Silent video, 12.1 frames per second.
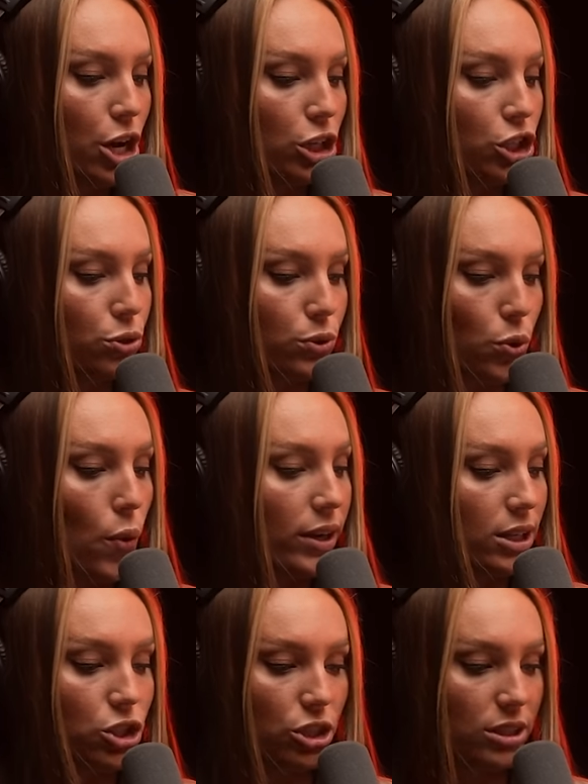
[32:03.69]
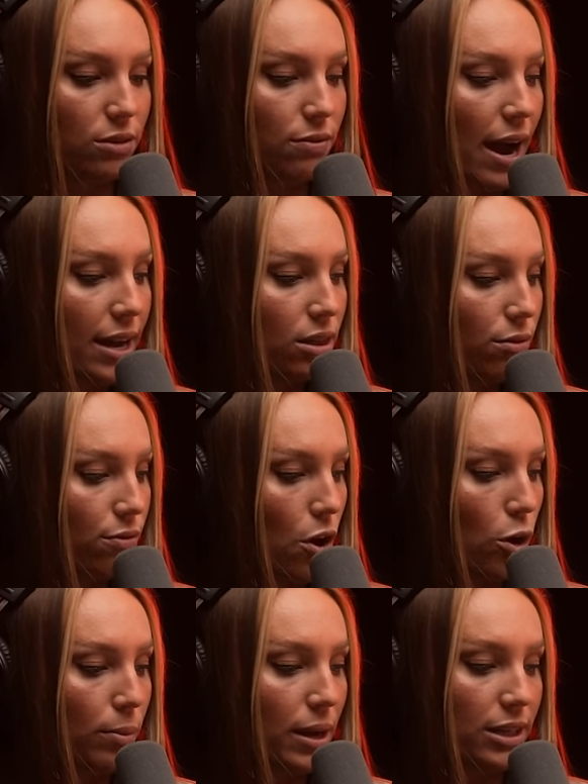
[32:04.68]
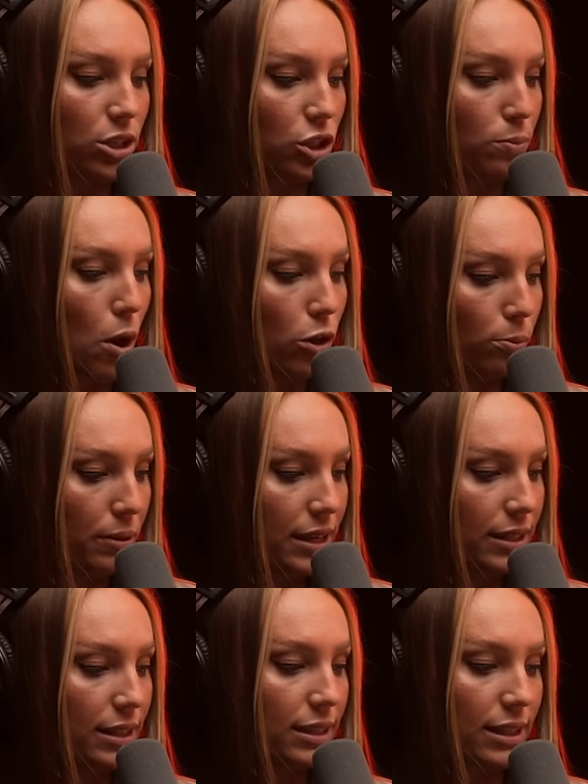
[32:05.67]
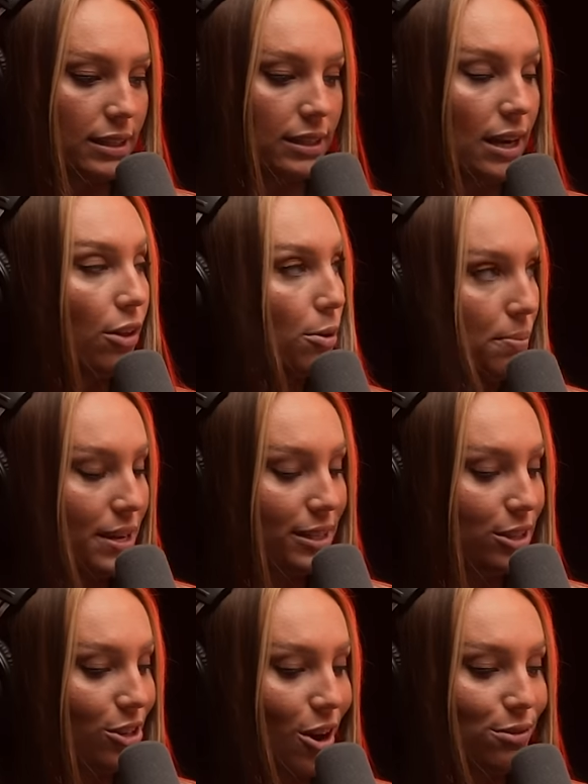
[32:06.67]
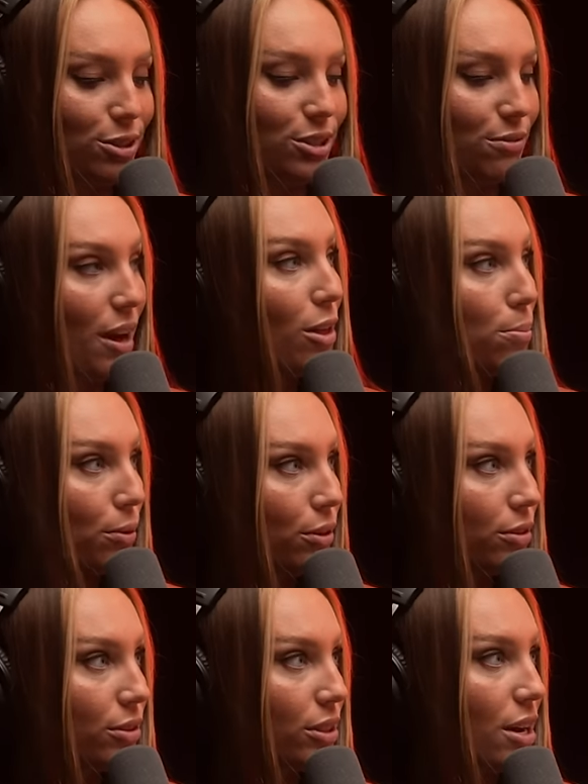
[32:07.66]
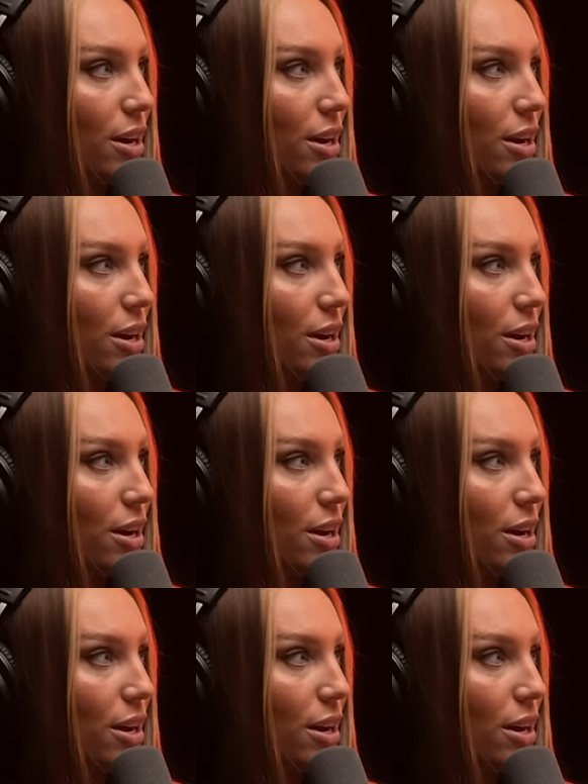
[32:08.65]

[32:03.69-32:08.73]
she was going to just divide the farm into smaller pieces and sell the pieces off to developers